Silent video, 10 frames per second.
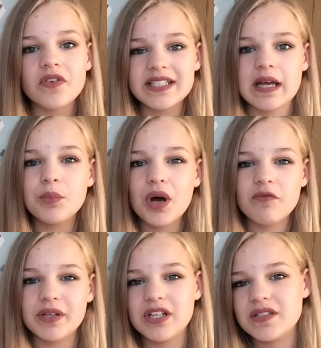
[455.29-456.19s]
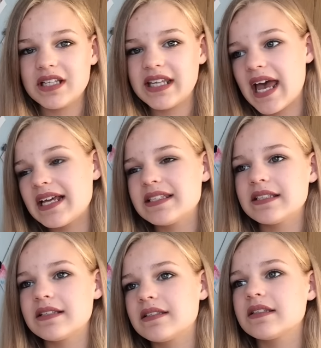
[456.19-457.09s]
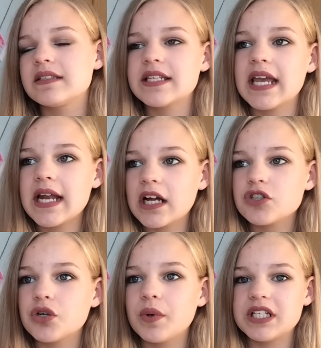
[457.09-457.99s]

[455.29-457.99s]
For example, I've been using the Essence Stay Natural,